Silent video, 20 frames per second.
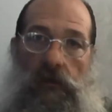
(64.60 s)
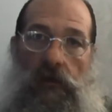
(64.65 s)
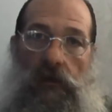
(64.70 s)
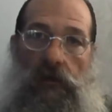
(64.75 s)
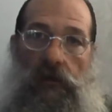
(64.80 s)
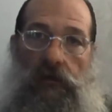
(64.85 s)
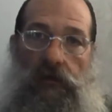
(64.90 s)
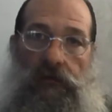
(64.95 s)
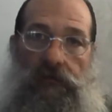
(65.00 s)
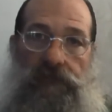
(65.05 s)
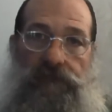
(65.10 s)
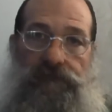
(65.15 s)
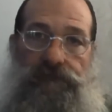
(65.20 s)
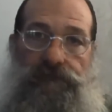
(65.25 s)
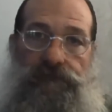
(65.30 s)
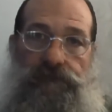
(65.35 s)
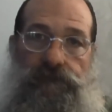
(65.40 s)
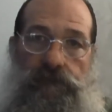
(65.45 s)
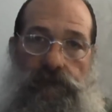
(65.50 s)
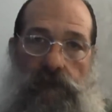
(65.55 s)

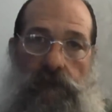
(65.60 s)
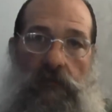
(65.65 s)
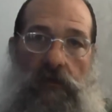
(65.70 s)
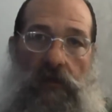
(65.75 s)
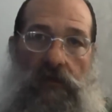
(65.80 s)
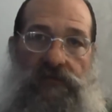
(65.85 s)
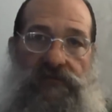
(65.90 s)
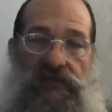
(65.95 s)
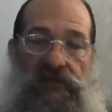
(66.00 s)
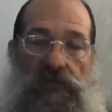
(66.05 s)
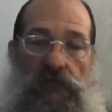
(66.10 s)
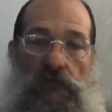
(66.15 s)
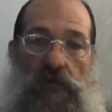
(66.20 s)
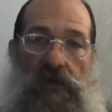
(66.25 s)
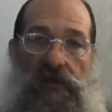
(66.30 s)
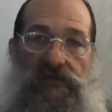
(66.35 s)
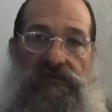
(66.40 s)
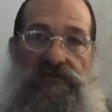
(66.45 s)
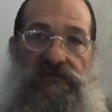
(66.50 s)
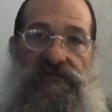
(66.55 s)
I'll tell you
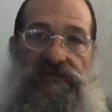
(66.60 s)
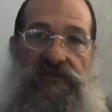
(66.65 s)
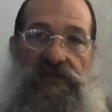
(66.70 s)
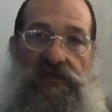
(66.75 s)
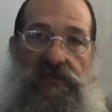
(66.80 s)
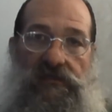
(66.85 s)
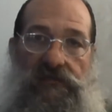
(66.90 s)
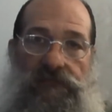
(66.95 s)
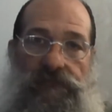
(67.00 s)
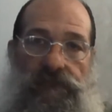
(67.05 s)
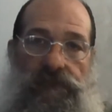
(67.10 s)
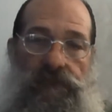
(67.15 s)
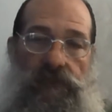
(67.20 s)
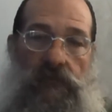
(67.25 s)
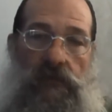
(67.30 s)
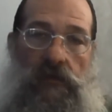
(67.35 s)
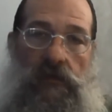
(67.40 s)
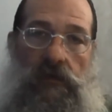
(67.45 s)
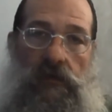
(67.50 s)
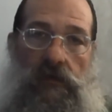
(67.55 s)
why in just a second.
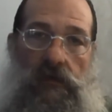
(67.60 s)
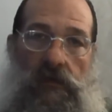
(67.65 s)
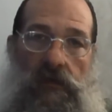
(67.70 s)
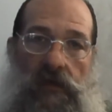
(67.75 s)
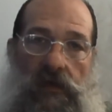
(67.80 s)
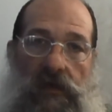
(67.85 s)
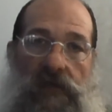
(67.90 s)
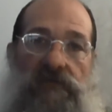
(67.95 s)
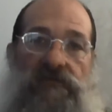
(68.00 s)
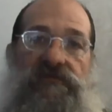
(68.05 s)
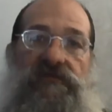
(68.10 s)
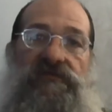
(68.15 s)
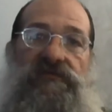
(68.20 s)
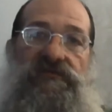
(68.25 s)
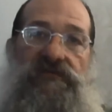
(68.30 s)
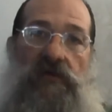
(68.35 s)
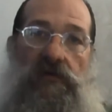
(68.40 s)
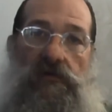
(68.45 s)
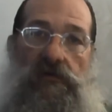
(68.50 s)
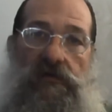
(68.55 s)
Hey, let's get
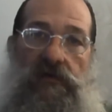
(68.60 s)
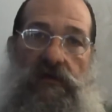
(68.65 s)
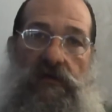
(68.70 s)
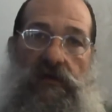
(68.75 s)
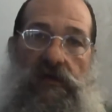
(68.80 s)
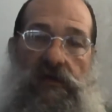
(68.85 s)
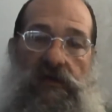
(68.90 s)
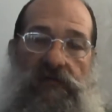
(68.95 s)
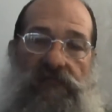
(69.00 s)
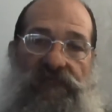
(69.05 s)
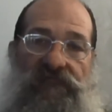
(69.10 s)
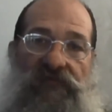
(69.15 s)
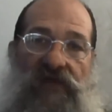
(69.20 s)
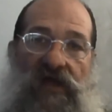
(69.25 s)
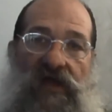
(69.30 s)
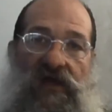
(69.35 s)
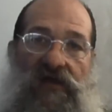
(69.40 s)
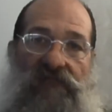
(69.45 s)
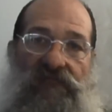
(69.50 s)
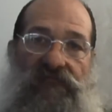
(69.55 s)
started here in
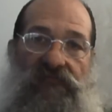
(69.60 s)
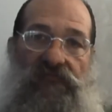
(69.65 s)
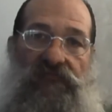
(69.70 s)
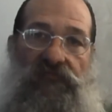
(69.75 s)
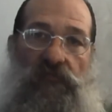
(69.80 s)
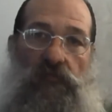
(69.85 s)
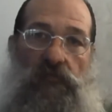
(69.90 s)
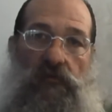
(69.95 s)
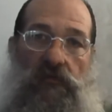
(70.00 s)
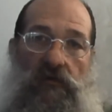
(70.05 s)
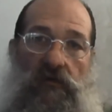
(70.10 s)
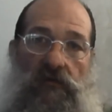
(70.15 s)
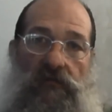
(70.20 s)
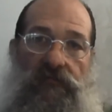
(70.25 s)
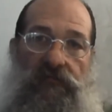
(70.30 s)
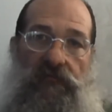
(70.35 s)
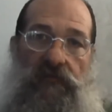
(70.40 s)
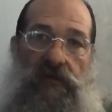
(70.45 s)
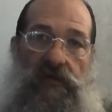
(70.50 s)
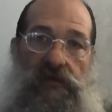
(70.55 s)
5, 4,
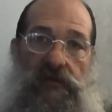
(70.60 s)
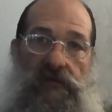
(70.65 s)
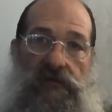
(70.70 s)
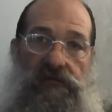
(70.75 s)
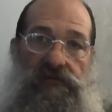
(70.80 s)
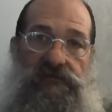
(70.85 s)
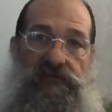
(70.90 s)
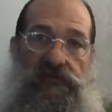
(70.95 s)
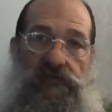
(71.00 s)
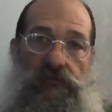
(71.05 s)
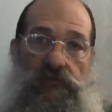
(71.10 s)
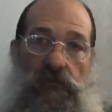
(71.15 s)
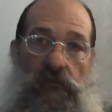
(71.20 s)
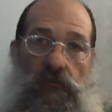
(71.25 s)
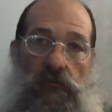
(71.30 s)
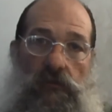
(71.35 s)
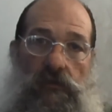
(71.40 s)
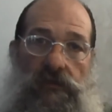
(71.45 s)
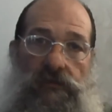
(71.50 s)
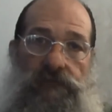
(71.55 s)
3, 2,
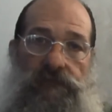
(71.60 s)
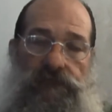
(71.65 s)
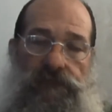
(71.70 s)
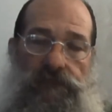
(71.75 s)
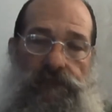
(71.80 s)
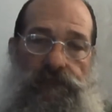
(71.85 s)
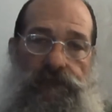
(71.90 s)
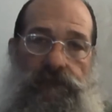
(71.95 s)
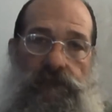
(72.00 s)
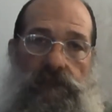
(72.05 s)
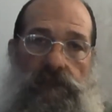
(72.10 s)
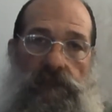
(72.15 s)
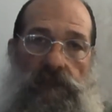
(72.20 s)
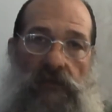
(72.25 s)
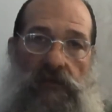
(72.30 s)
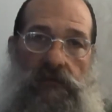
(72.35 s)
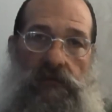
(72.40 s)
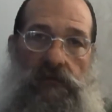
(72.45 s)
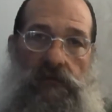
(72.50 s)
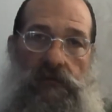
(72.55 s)
1.
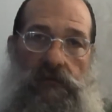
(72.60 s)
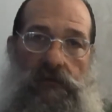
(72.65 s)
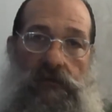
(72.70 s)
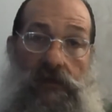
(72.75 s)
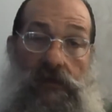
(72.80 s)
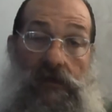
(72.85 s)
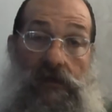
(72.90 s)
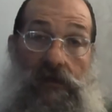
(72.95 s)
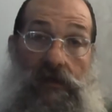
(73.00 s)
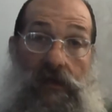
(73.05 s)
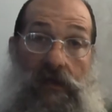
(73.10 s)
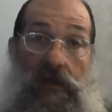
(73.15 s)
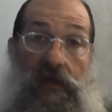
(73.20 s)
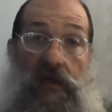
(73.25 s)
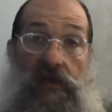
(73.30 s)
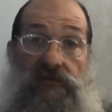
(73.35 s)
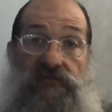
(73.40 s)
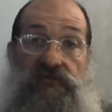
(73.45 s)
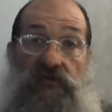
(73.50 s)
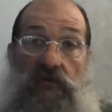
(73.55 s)
Hey
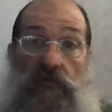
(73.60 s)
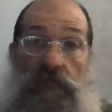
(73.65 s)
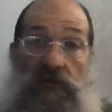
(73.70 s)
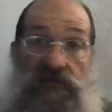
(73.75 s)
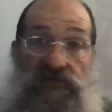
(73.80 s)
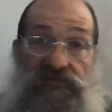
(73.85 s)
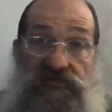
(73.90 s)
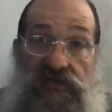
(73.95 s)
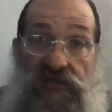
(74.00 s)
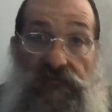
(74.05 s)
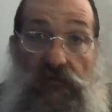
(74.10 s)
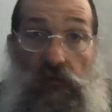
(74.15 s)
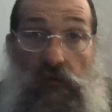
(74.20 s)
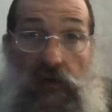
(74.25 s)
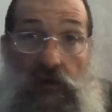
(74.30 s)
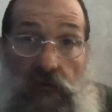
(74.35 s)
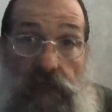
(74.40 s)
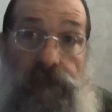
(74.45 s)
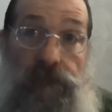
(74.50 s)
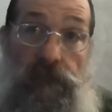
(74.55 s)
guys, your old buddy Steve-O
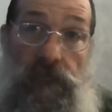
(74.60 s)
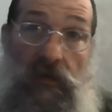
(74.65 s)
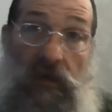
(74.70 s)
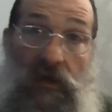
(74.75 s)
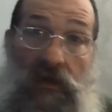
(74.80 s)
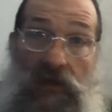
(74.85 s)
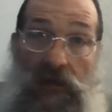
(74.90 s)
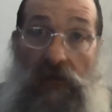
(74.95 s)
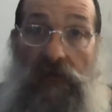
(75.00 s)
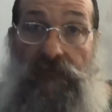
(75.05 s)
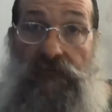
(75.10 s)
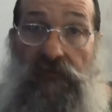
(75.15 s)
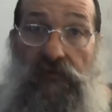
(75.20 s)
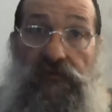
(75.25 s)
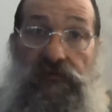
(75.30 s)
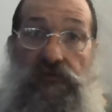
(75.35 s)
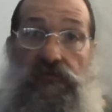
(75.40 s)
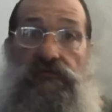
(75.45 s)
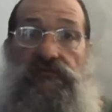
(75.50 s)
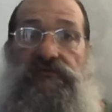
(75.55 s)
here.
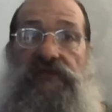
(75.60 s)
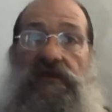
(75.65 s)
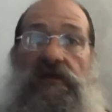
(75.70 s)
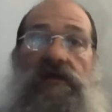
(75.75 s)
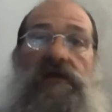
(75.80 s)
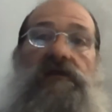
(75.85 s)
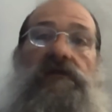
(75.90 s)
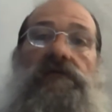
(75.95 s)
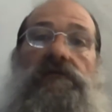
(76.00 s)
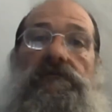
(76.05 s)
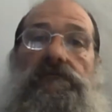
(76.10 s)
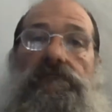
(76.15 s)
Good news tonight.